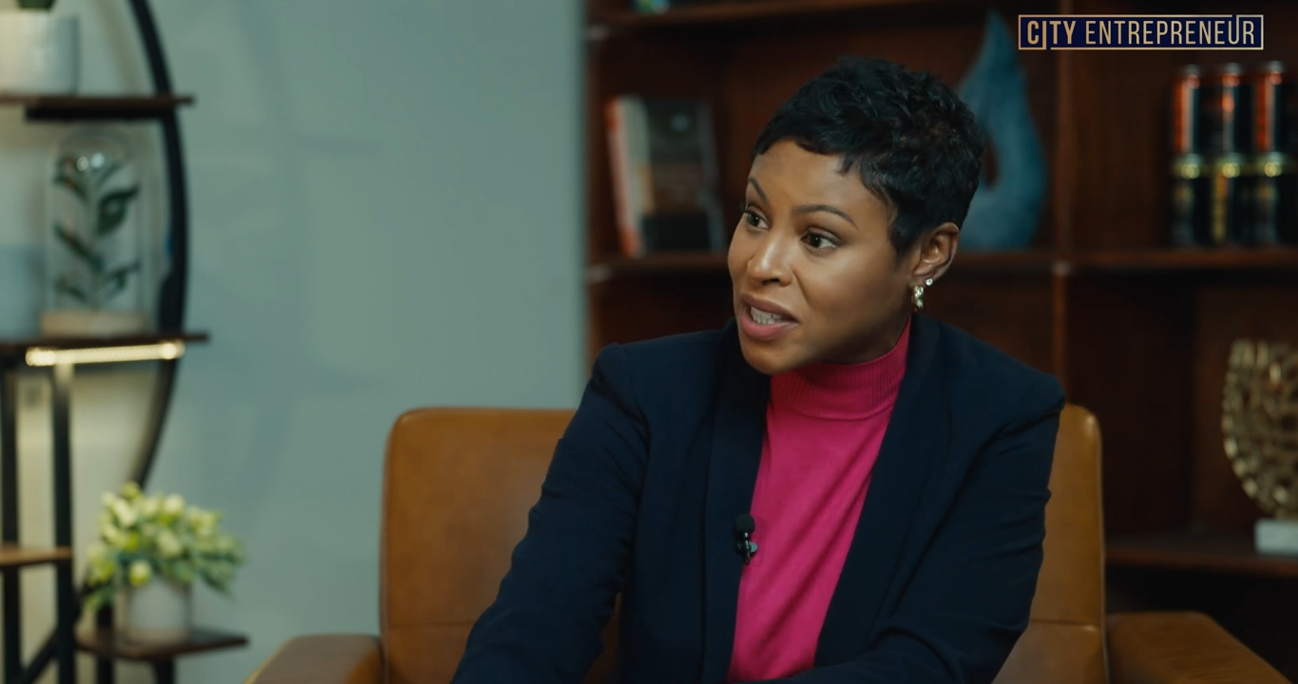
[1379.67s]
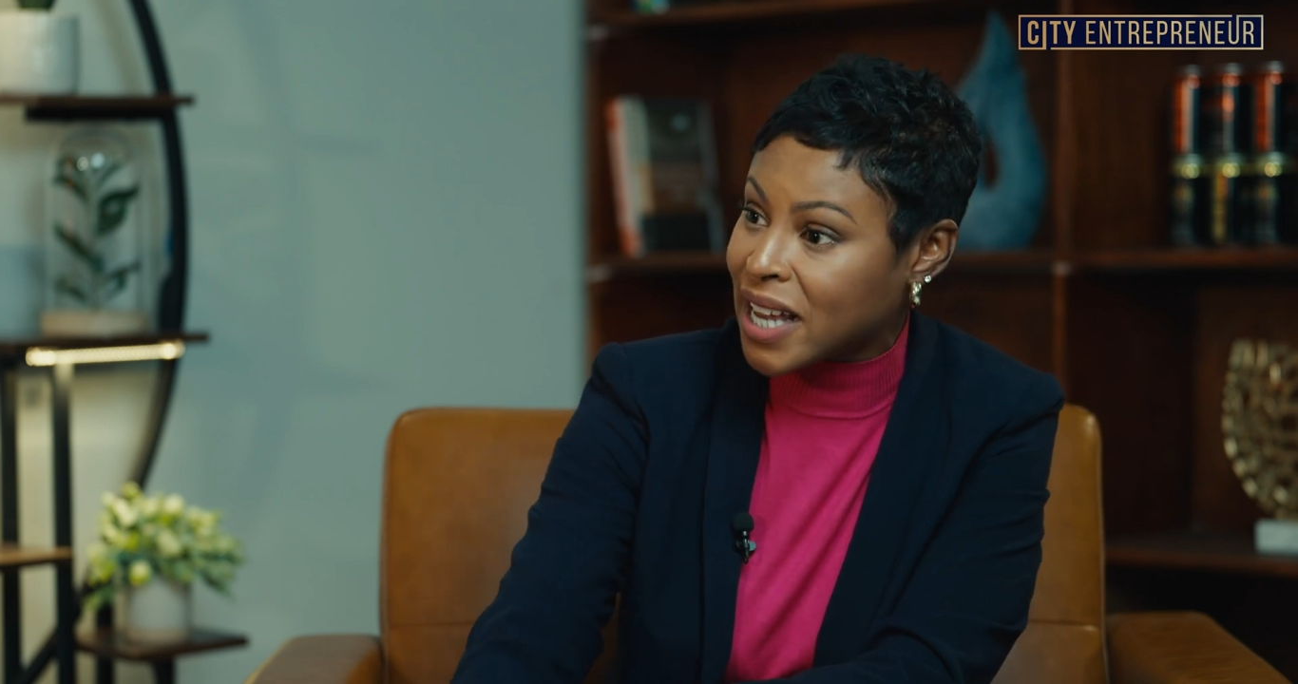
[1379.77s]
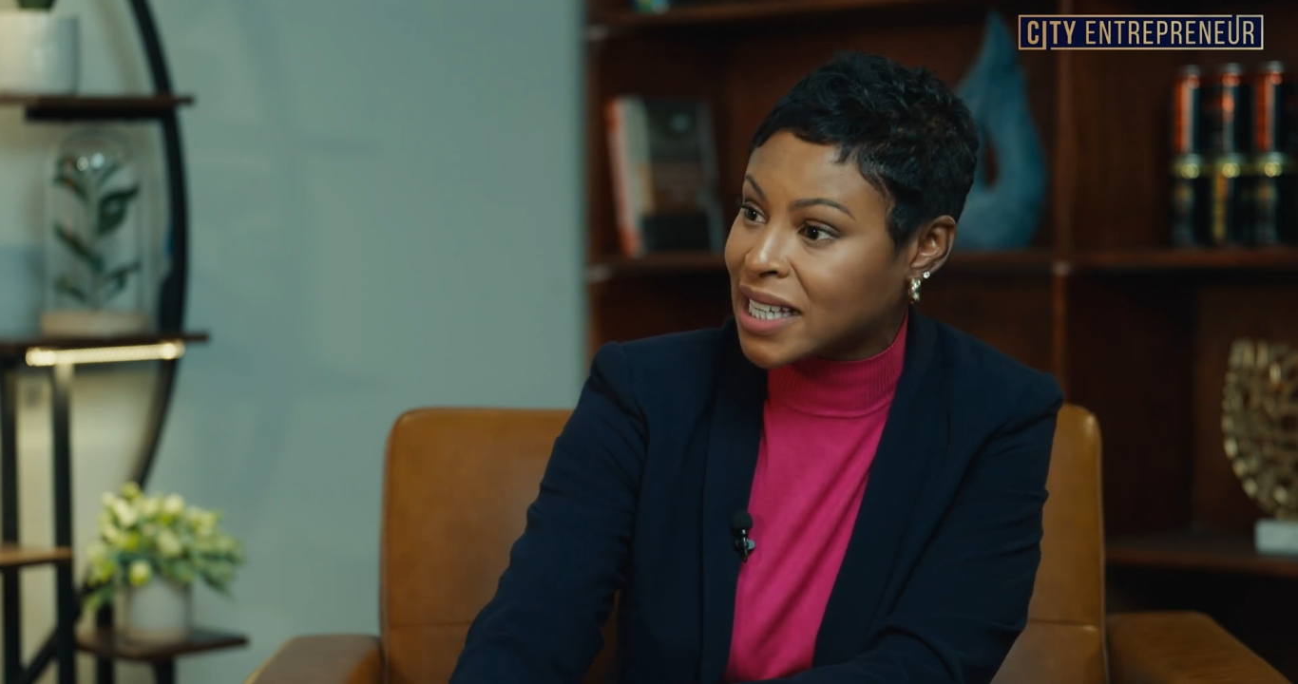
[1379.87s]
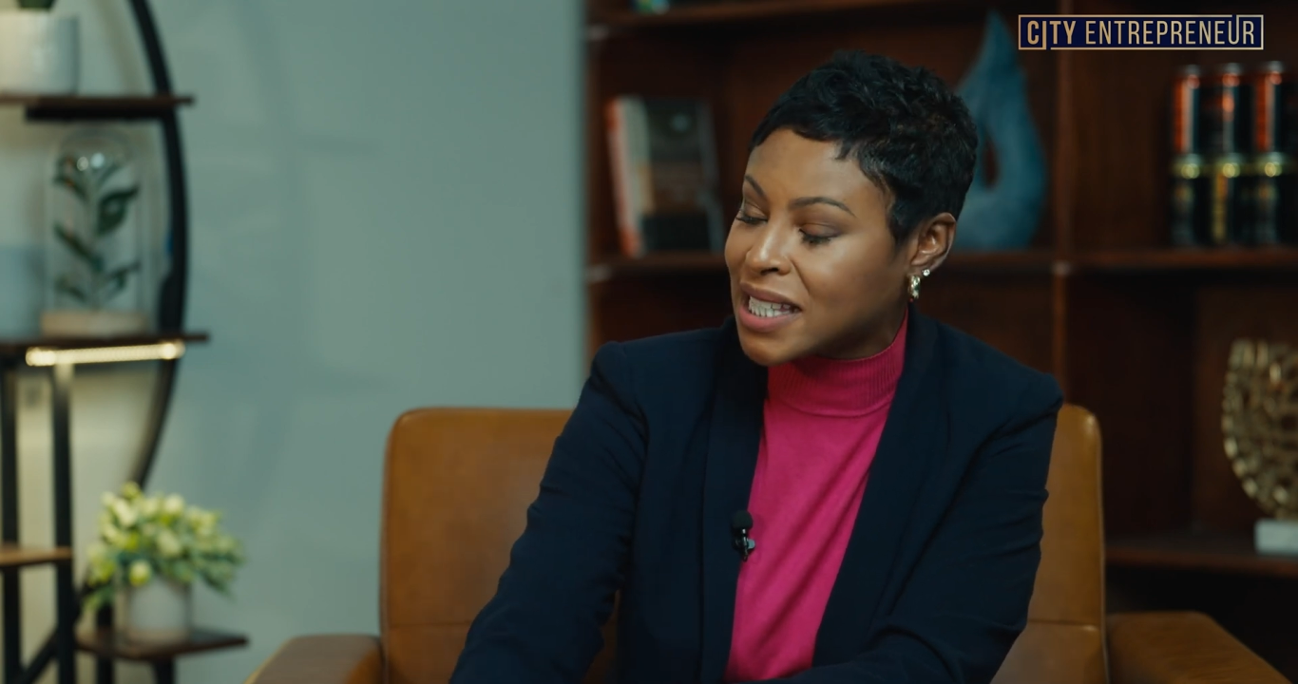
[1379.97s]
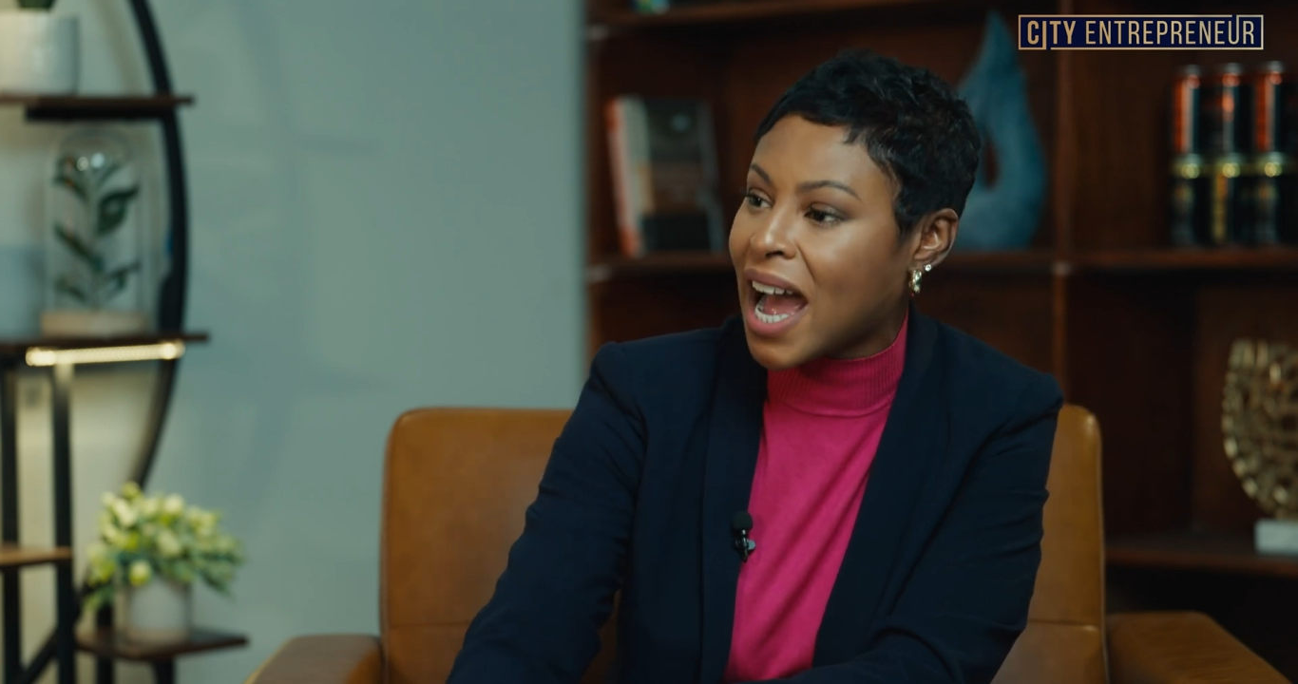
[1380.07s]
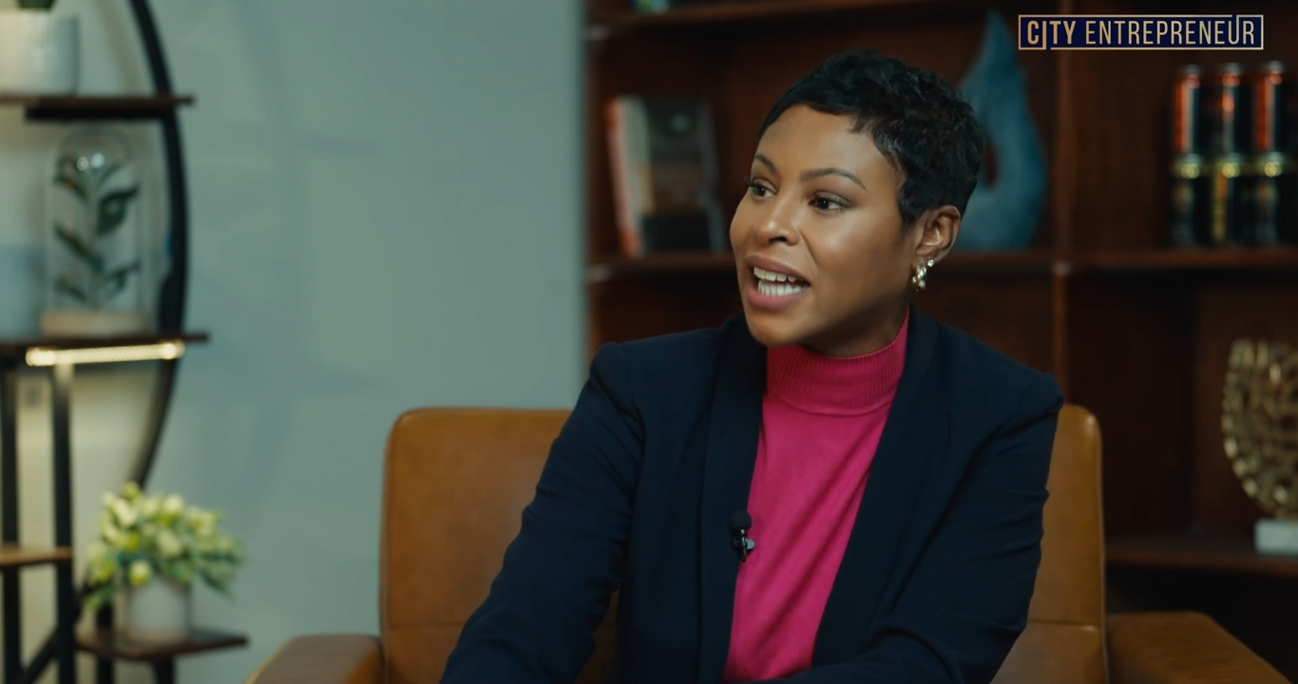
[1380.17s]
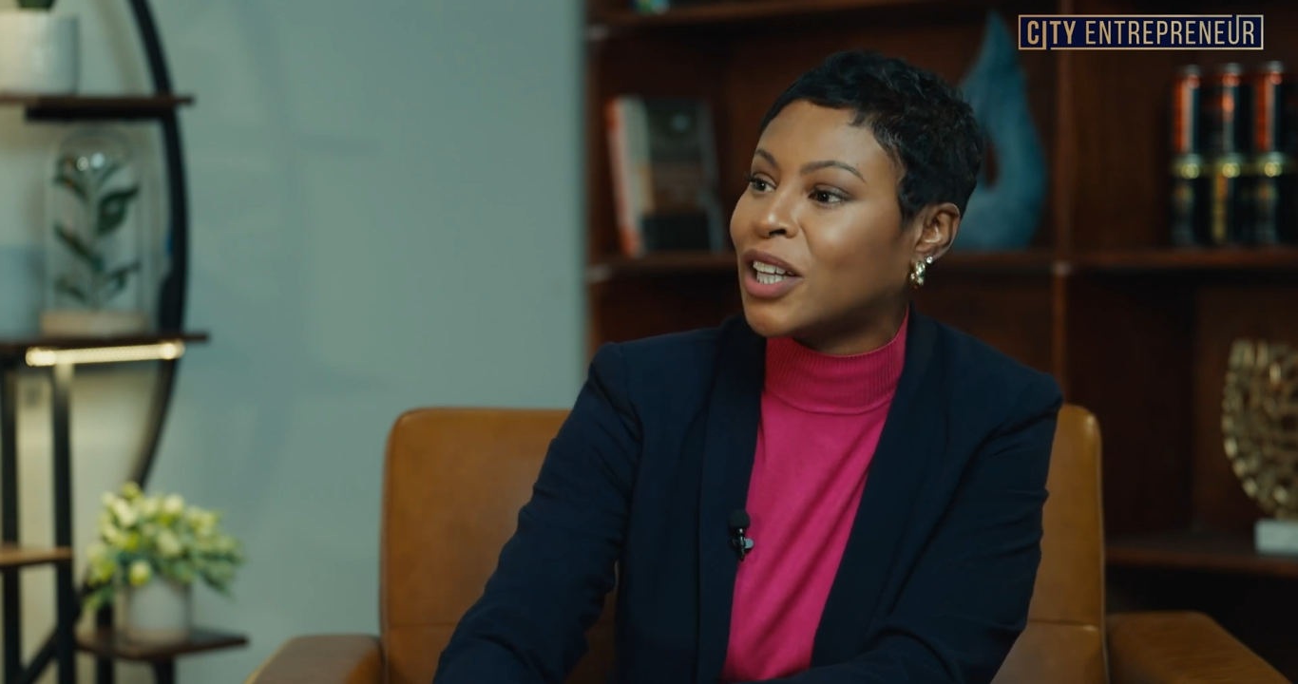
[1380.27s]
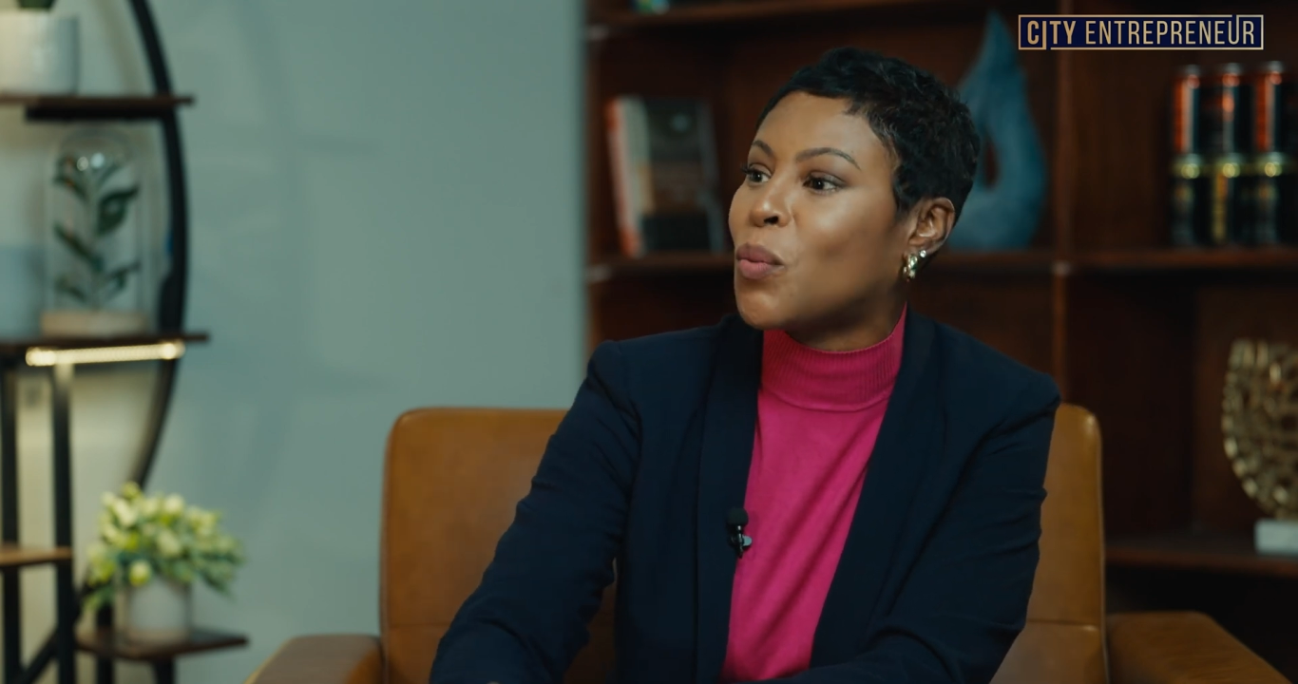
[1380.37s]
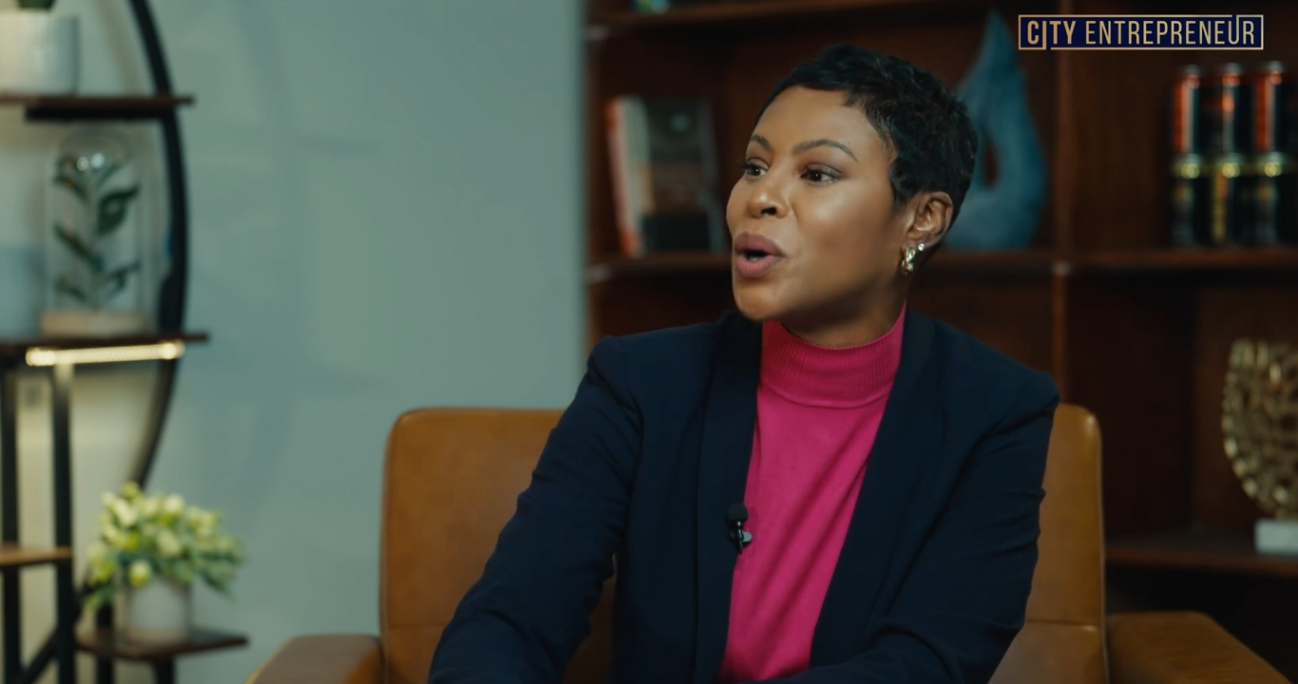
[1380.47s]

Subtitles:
stays silent,